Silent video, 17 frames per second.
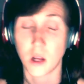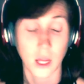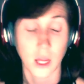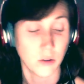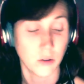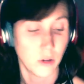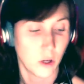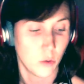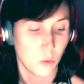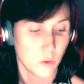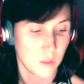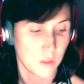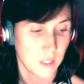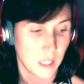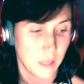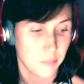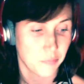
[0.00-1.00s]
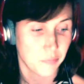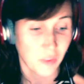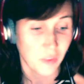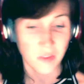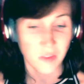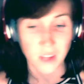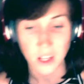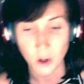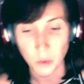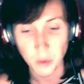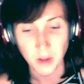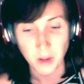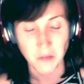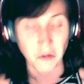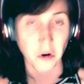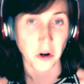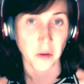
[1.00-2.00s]
I don't know. We'll see. If they don't pay
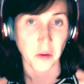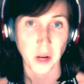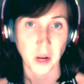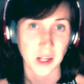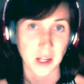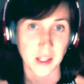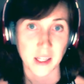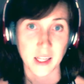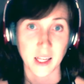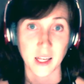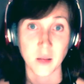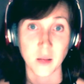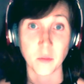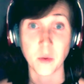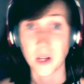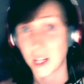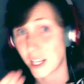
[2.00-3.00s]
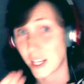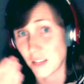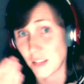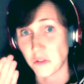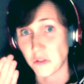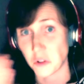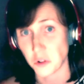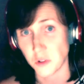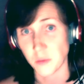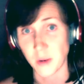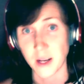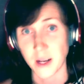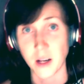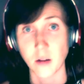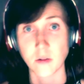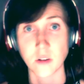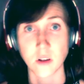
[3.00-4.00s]
for it, I'm not going to get it. But I get food in my
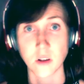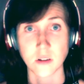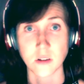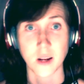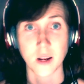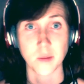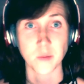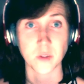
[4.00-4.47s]
nose all the time.